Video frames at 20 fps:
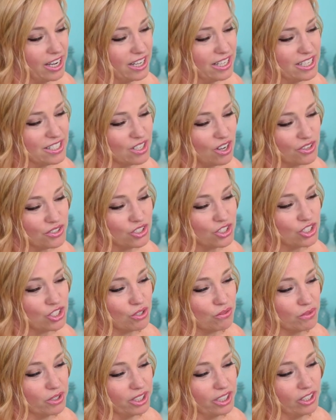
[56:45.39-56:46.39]
And he's also just
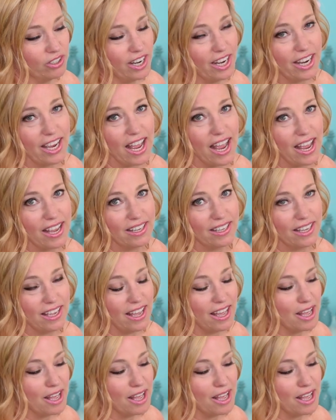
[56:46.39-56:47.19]
a really great guy.